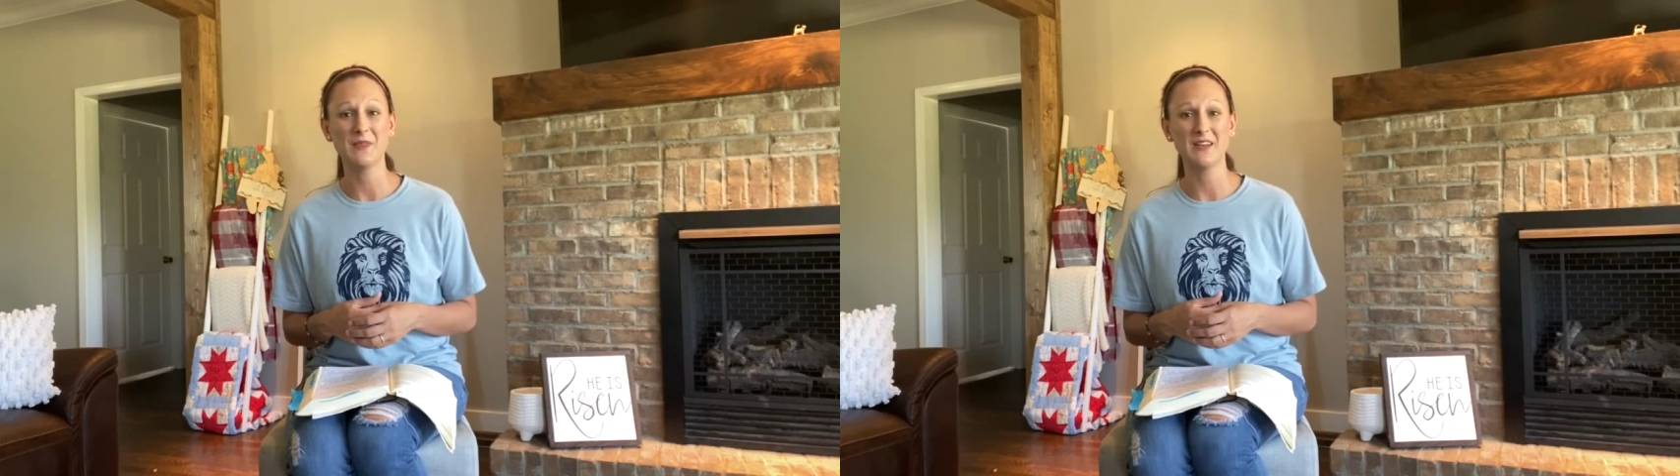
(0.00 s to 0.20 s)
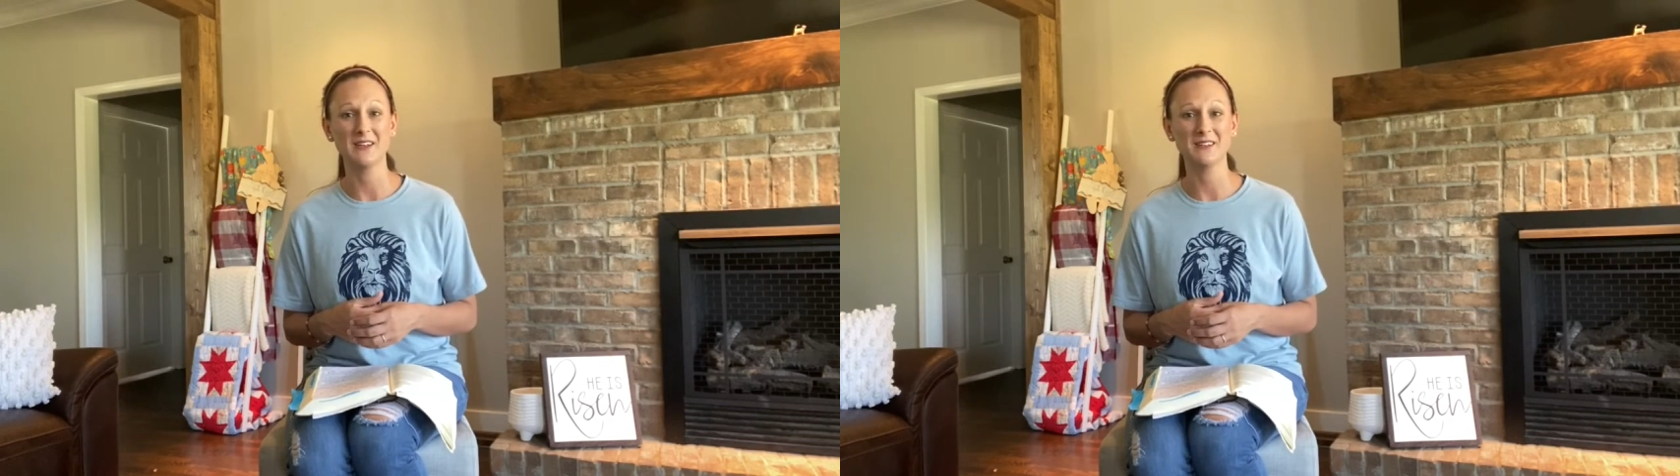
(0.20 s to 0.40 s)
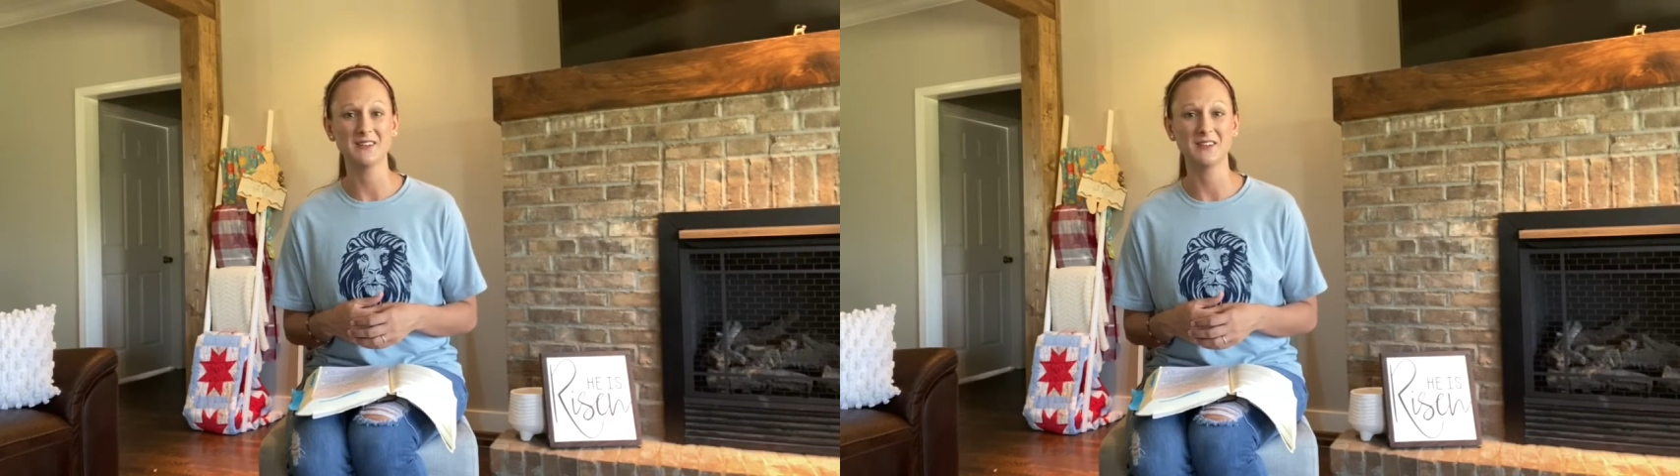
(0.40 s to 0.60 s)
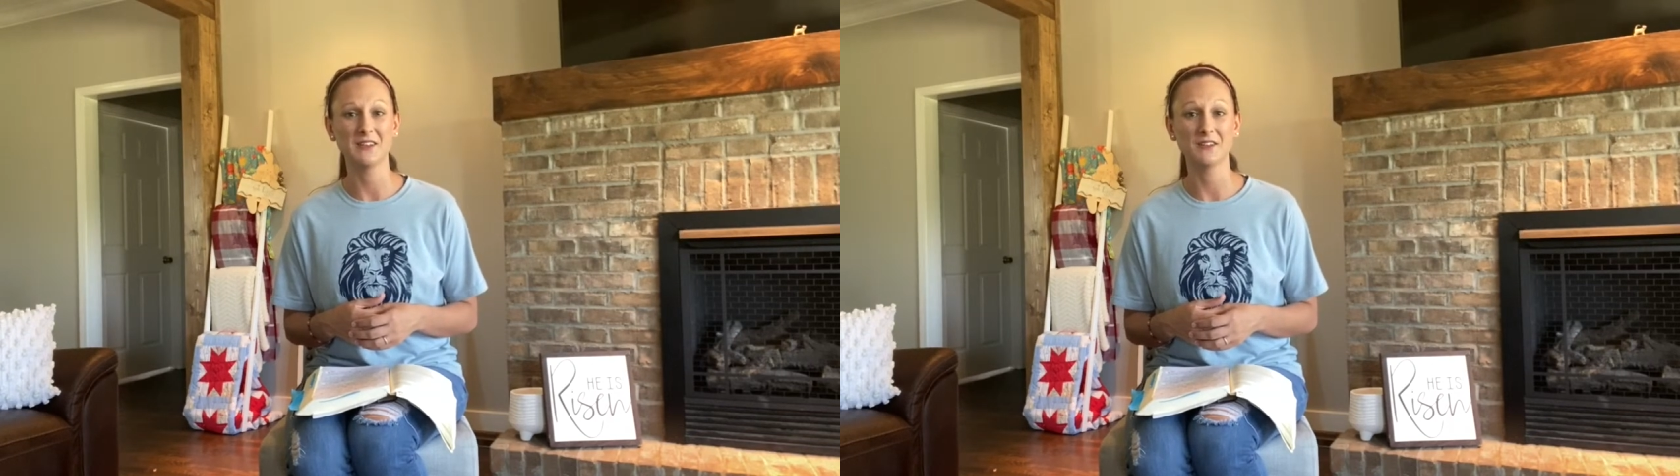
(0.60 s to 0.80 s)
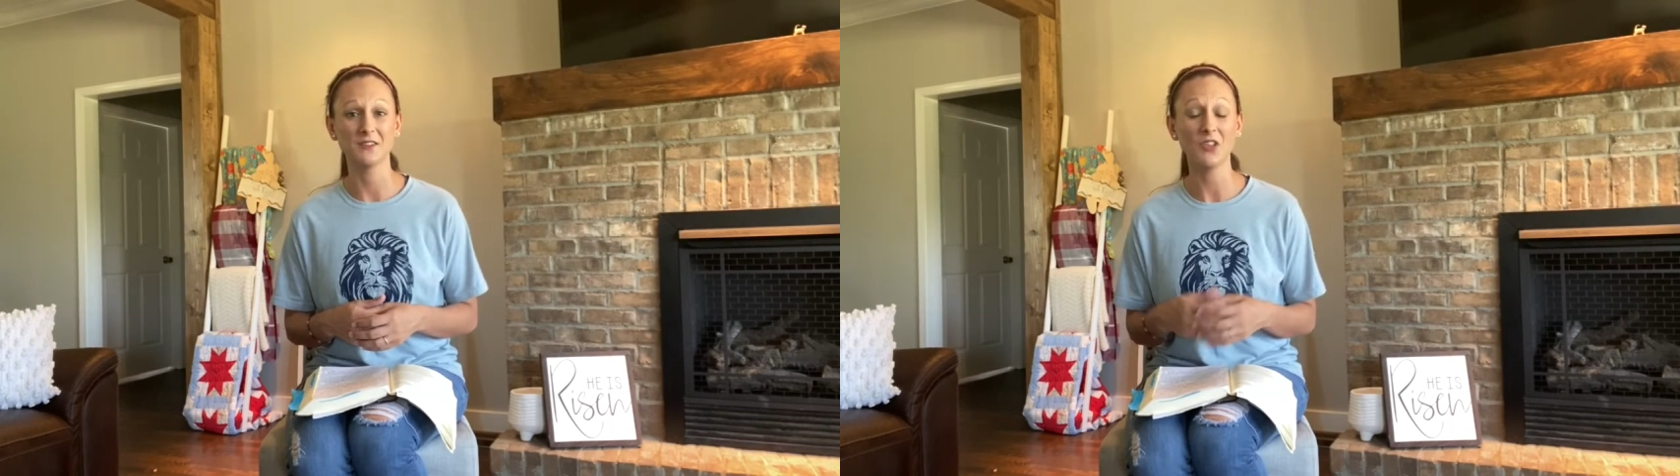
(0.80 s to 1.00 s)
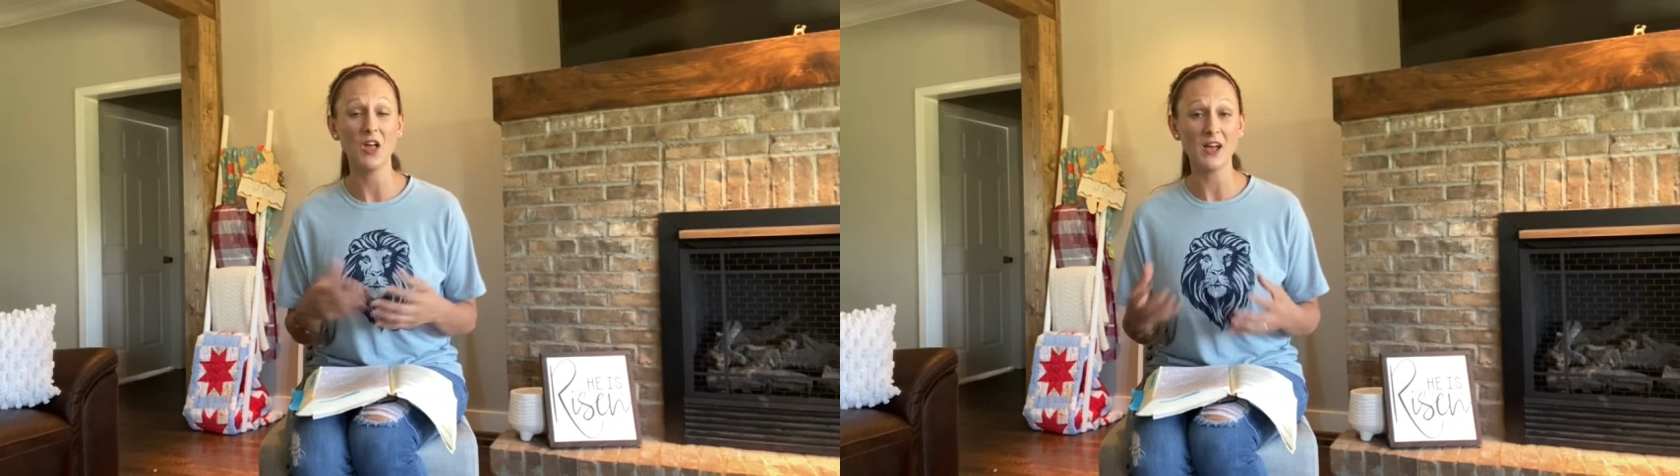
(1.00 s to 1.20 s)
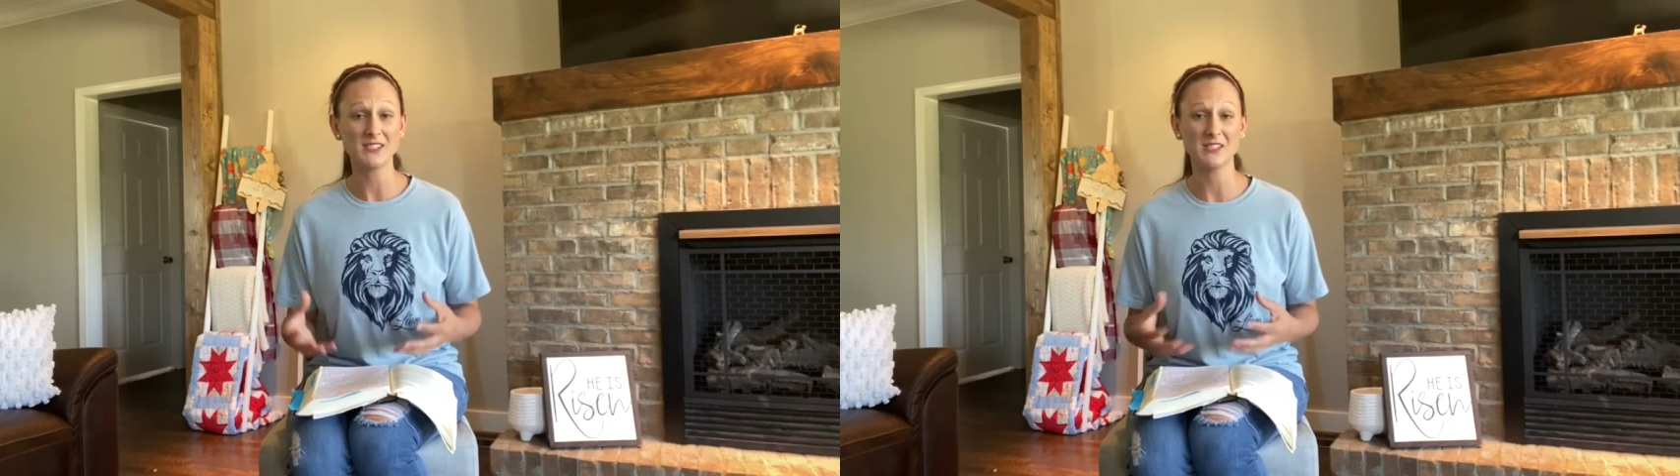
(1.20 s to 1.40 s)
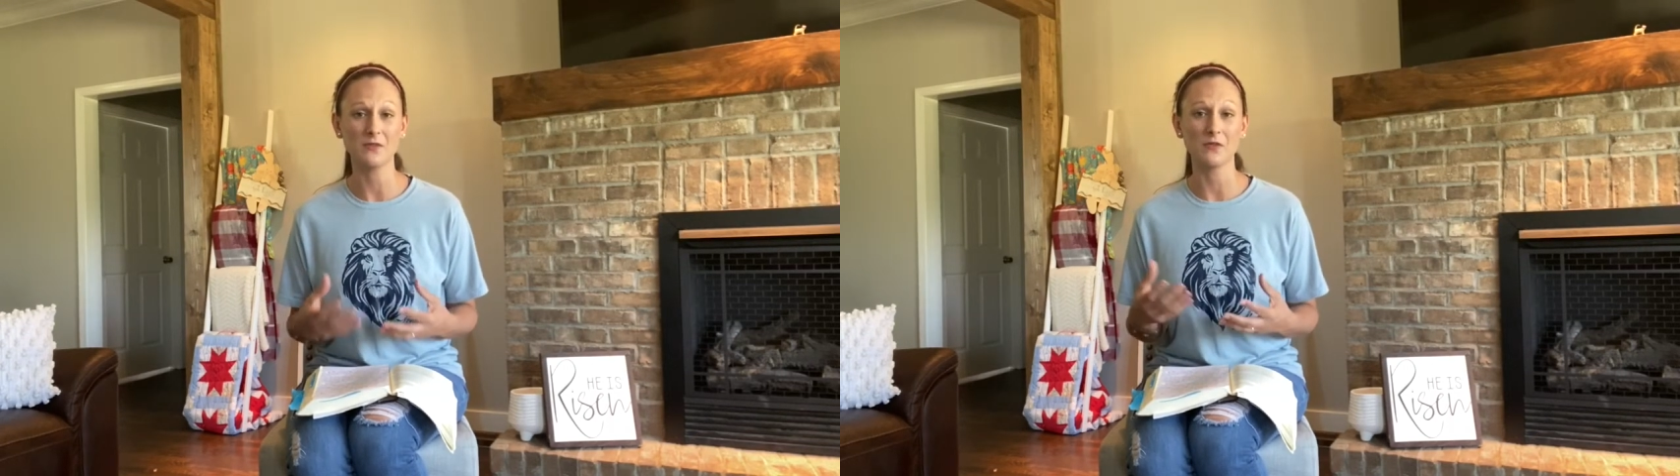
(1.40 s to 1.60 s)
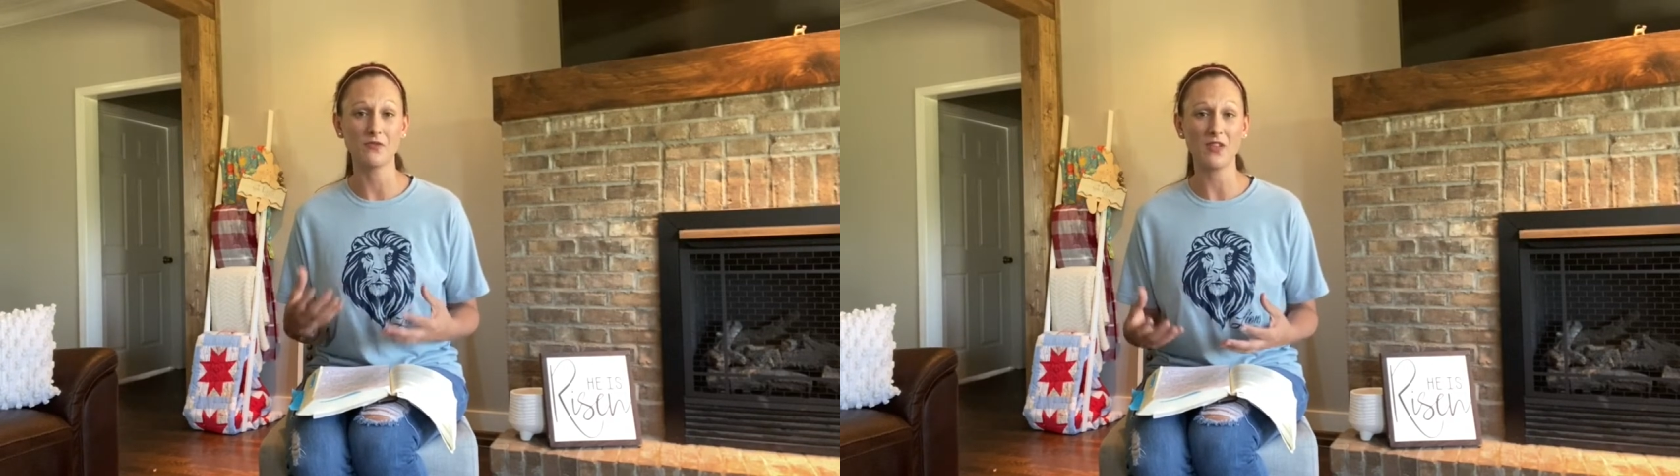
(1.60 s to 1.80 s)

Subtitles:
the lust of the